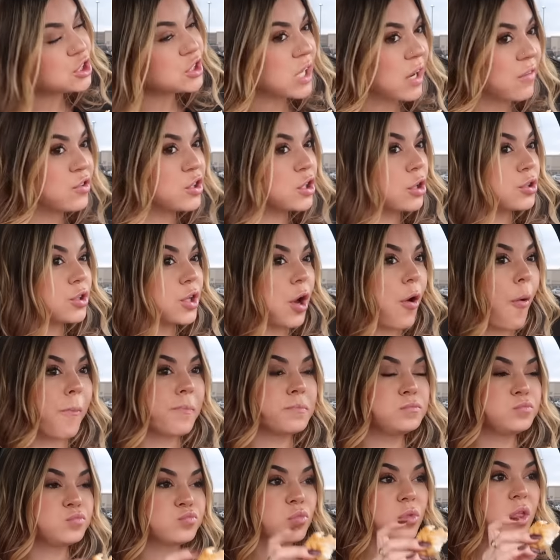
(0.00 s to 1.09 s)
You never know, though.
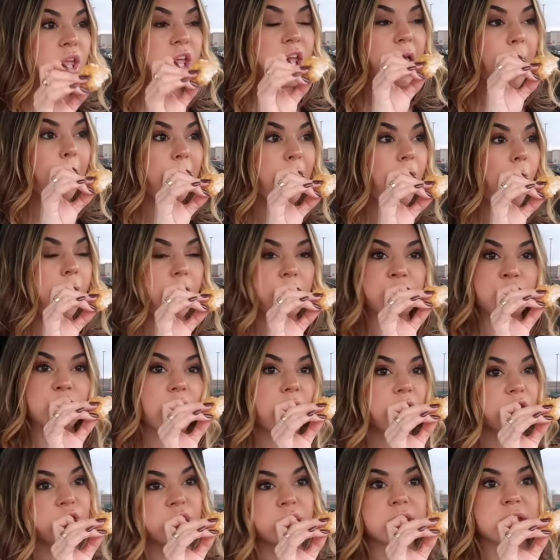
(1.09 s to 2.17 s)
He could be going through
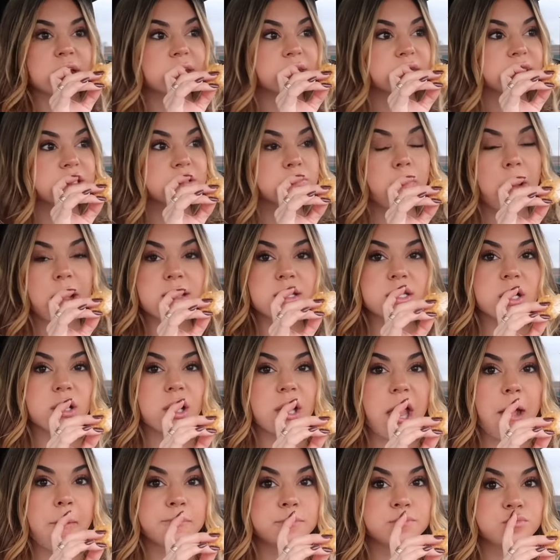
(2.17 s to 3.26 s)
other things
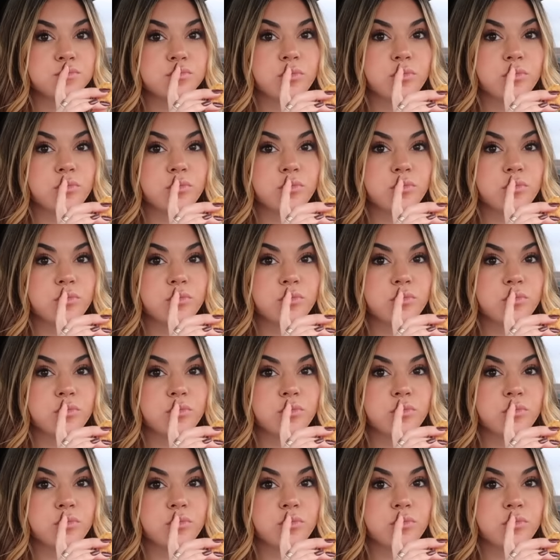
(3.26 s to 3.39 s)
mentally.